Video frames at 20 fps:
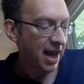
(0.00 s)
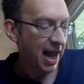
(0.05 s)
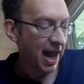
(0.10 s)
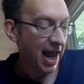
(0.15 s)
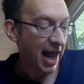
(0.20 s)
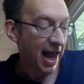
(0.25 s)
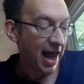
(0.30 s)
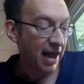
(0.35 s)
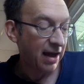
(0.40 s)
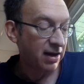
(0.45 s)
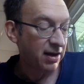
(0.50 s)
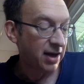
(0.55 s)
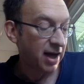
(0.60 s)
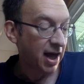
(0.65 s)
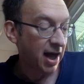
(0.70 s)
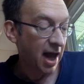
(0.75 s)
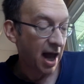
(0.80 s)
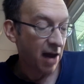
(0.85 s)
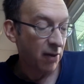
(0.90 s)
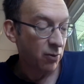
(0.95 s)
and
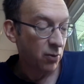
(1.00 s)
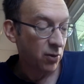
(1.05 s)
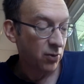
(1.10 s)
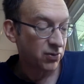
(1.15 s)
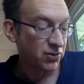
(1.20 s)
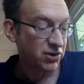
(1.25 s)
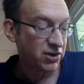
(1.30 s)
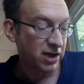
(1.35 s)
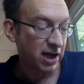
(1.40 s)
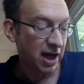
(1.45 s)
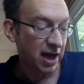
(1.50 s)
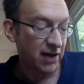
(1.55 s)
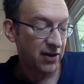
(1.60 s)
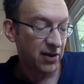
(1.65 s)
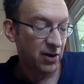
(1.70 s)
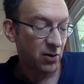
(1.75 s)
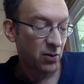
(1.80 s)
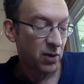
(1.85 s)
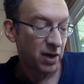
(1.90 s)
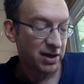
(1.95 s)
I won't say
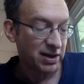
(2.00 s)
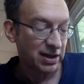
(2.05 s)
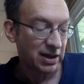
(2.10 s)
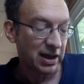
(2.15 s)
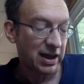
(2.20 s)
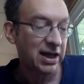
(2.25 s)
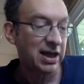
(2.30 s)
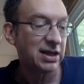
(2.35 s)
there wasn't